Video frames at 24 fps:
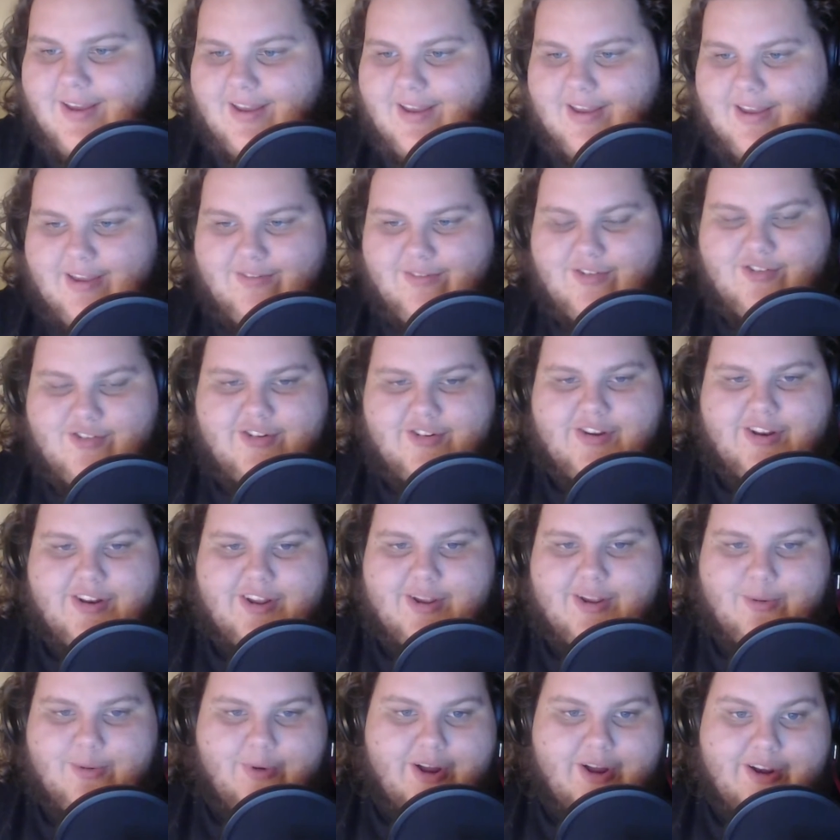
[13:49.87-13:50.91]
Hey Vegeta,
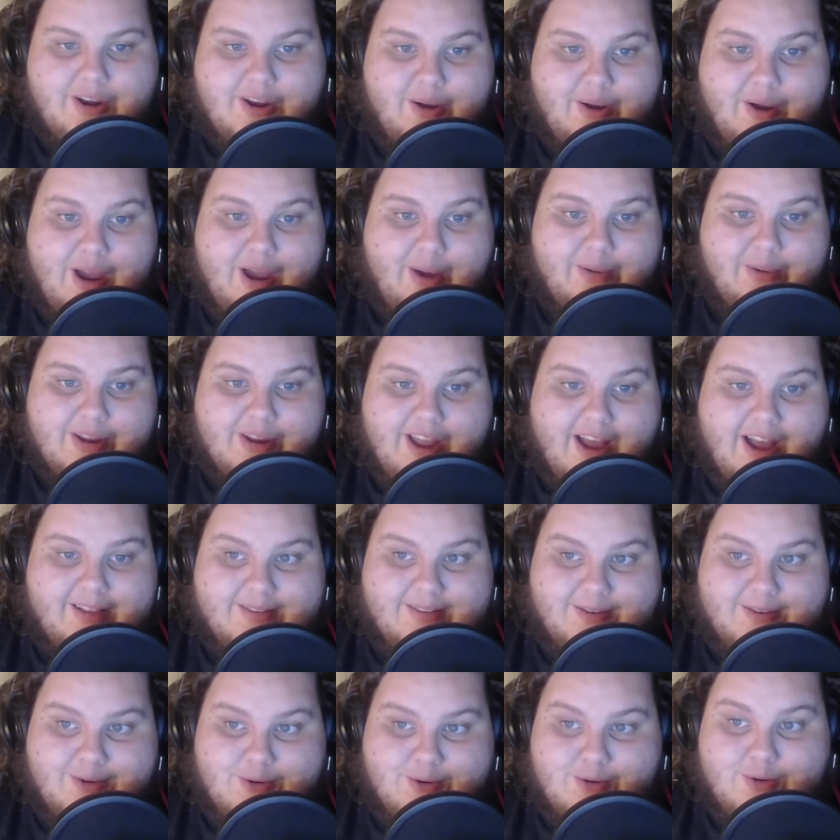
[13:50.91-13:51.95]
you wanna know how he got
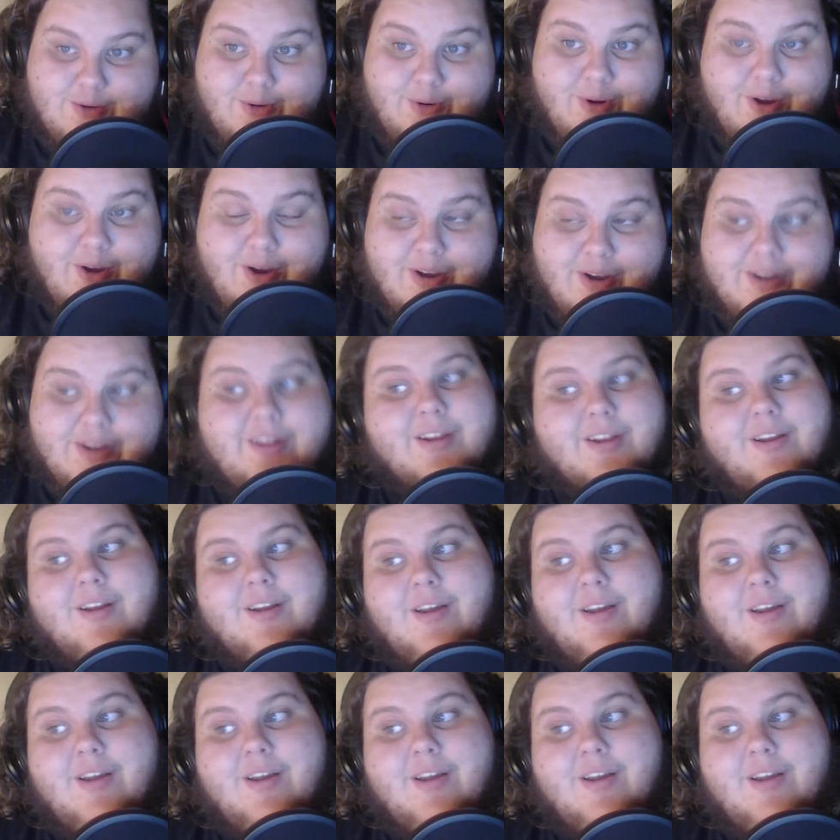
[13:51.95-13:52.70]
so strong?